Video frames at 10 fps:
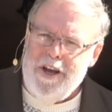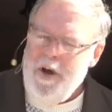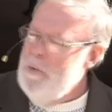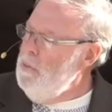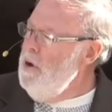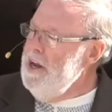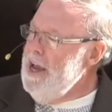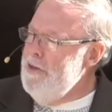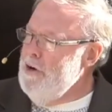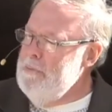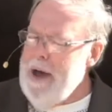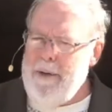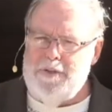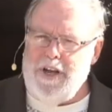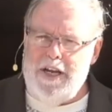When we're together on
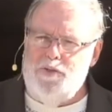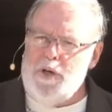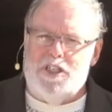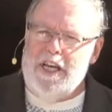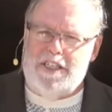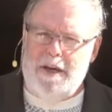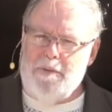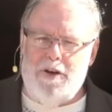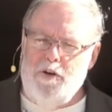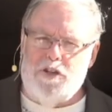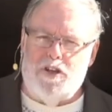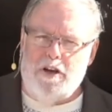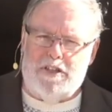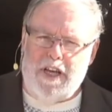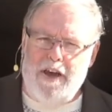Bible studies, we sing some of the newer
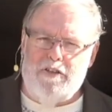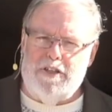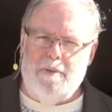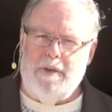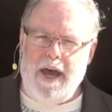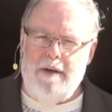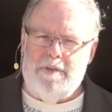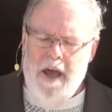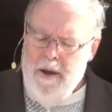songs together sometimes.